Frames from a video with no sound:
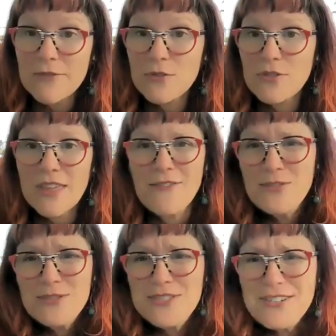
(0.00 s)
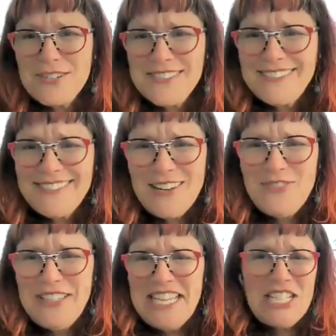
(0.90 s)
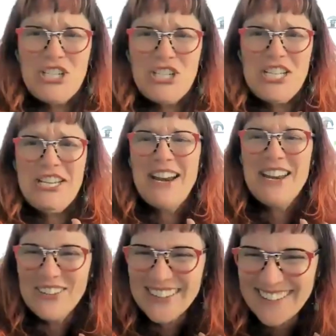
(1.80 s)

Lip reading: if you start to like feel itchy when